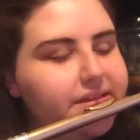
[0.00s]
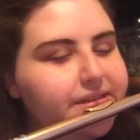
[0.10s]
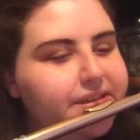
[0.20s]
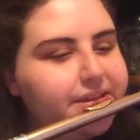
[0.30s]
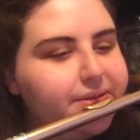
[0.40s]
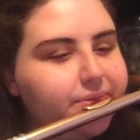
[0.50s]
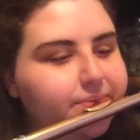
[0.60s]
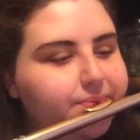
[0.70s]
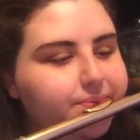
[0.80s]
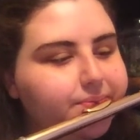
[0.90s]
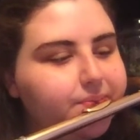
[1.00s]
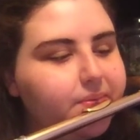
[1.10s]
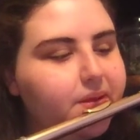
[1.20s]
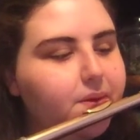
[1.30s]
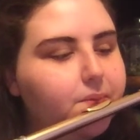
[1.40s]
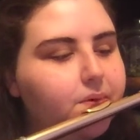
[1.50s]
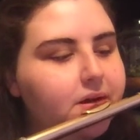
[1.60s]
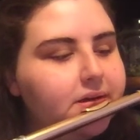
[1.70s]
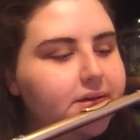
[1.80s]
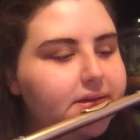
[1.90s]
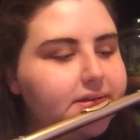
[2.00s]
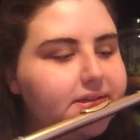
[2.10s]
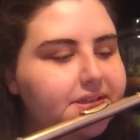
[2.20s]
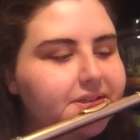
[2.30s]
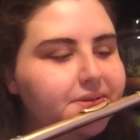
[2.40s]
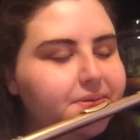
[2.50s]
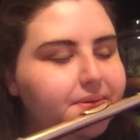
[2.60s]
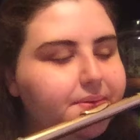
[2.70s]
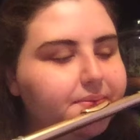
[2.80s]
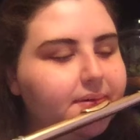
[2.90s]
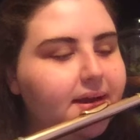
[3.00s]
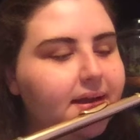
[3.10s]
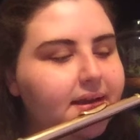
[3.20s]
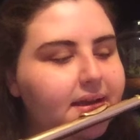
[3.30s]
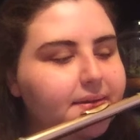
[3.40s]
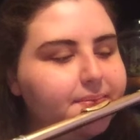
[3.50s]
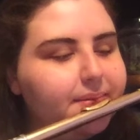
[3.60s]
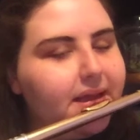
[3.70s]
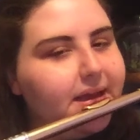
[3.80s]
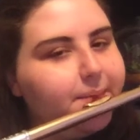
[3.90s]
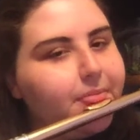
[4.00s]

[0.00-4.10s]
2, 1, 2, ready, play.